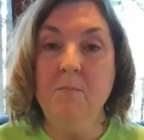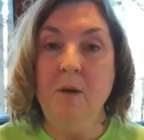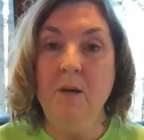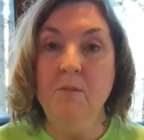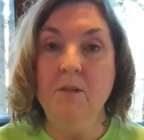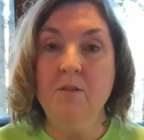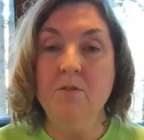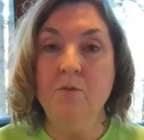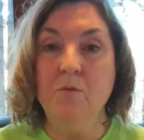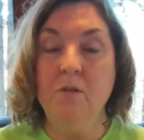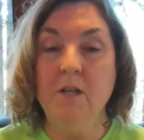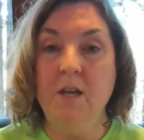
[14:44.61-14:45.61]
public
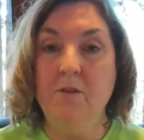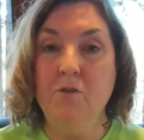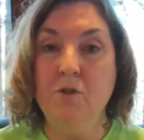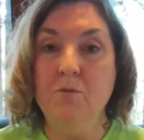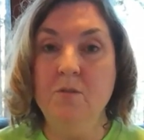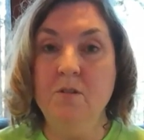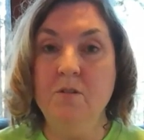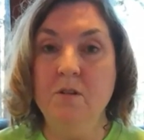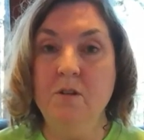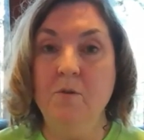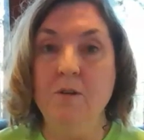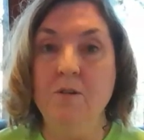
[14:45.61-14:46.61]
school and chooses to
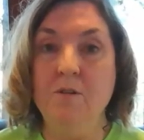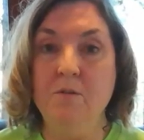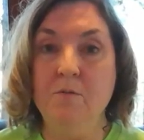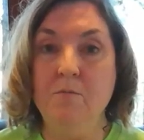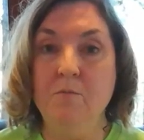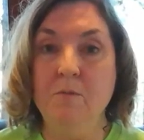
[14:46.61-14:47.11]
go into